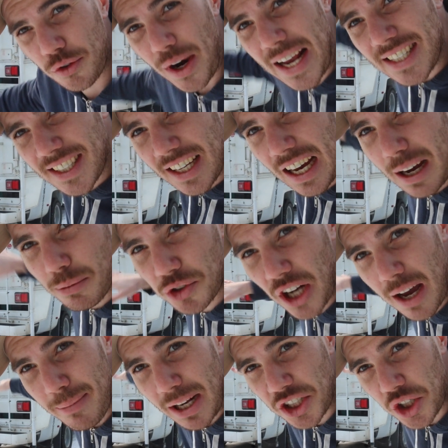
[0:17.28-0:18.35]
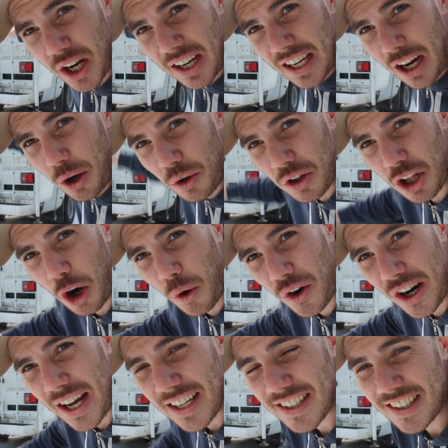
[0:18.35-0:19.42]
raise it up, drive my truck out,
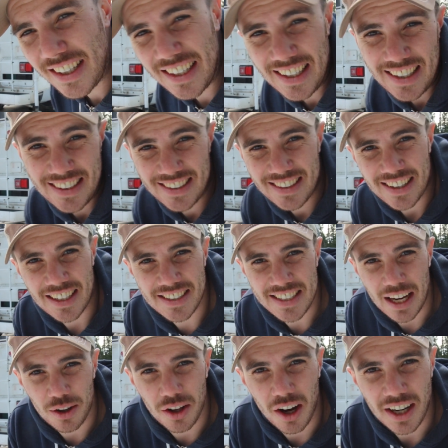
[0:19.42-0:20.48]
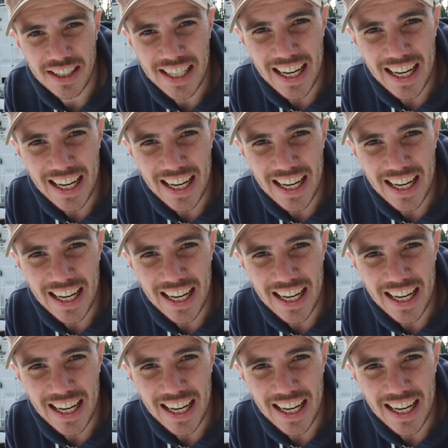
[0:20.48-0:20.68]
lower it. Let's see how long it